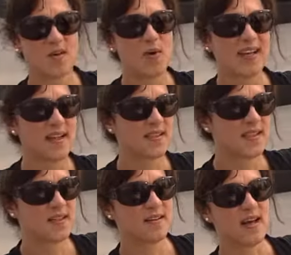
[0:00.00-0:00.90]
Well, I'd like
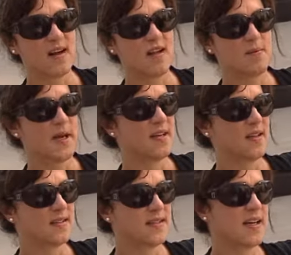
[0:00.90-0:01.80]
to hear that all
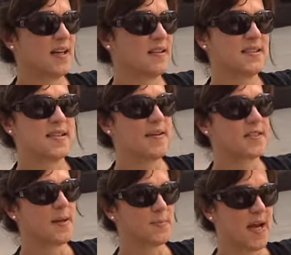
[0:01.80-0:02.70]
Americans can at least have
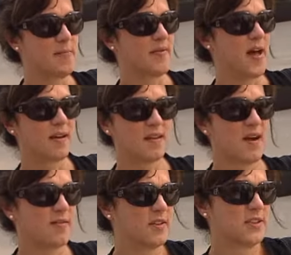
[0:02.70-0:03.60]
some type of health
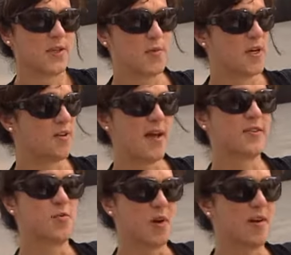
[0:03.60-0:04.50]
coverage and we don't have
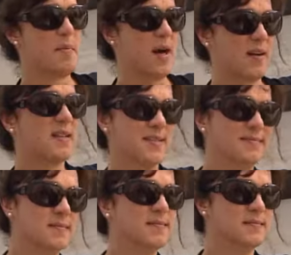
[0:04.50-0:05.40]
to worry about it
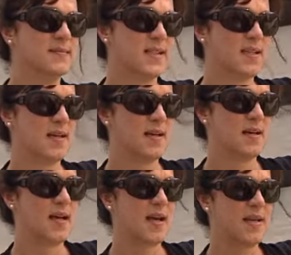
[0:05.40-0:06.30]

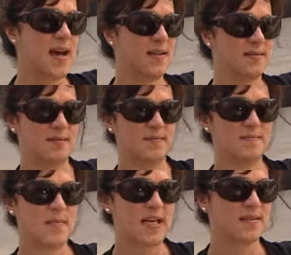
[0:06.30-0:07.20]
and not
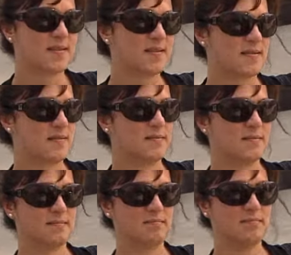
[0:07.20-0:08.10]
make us
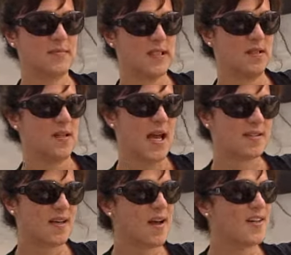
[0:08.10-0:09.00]

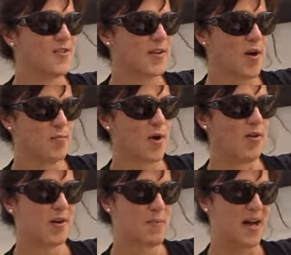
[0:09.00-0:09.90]
as a country go
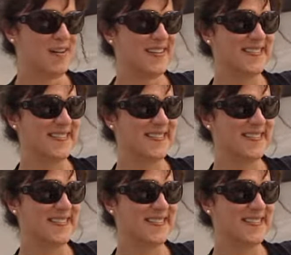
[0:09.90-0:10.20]
broke about it.